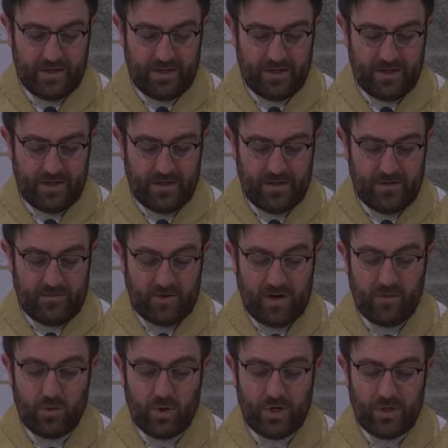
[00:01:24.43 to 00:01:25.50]
For everyone
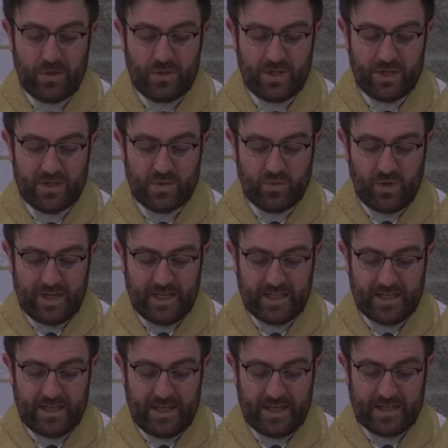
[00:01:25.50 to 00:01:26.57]
who does wicked
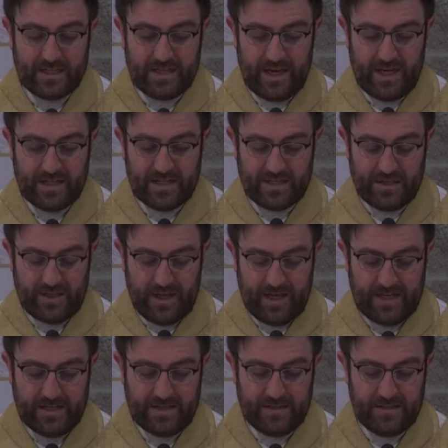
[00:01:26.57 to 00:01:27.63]
things hates the light
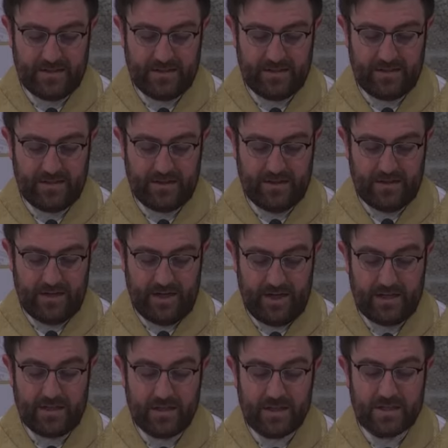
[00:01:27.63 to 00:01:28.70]
and
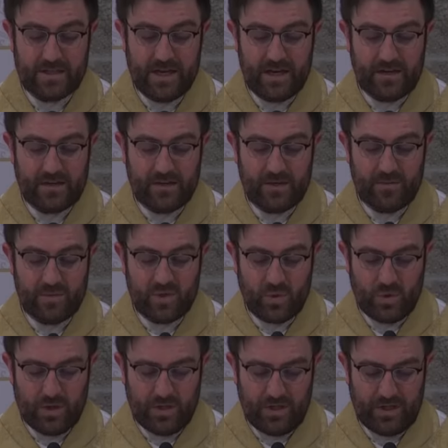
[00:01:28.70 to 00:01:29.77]
does not come toward the
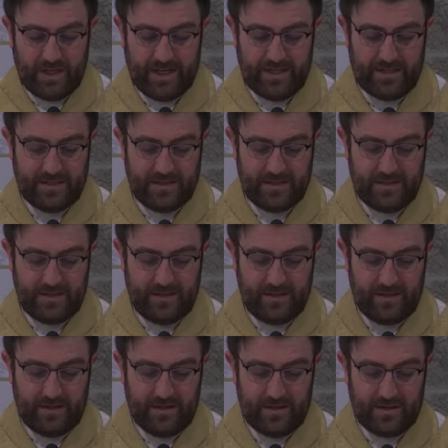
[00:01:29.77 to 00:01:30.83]
light,
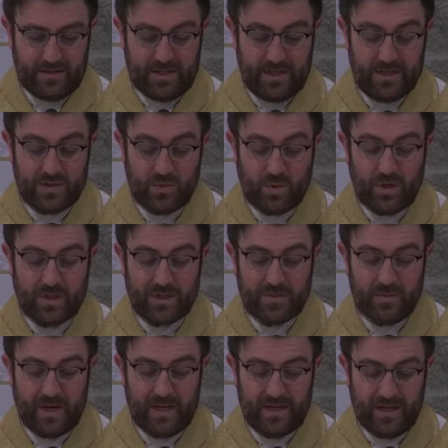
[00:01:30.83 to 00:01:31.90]
so that his works might
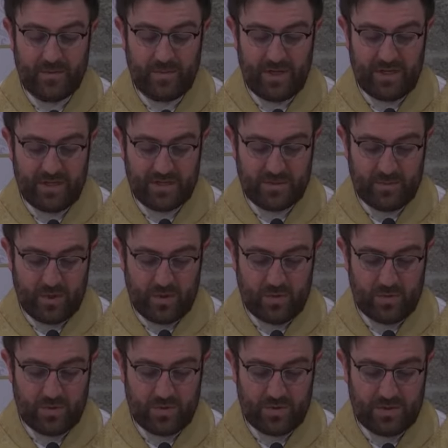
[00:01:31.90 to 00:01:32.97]
not be exposed
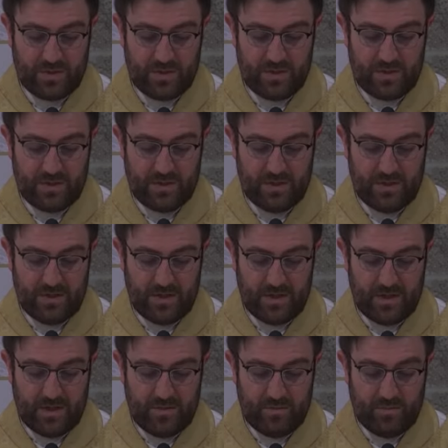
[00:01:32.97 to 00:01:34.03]

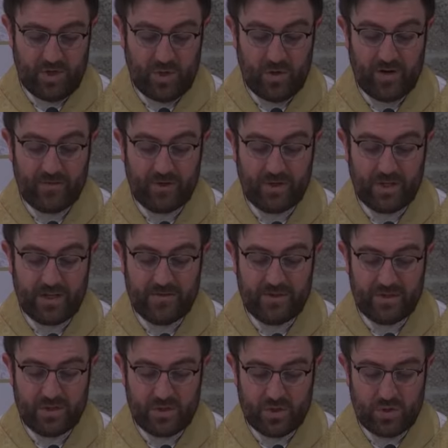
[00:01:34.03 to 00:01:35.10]
and whoever lives the
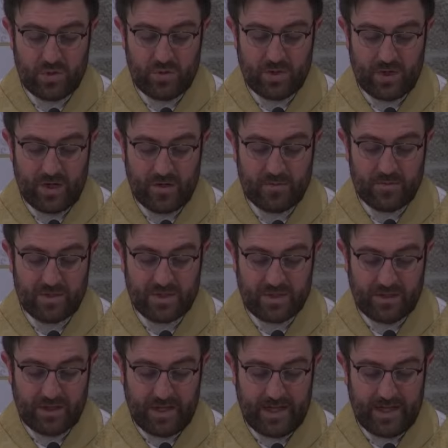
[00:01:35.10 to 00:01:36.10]
truth comes to the light,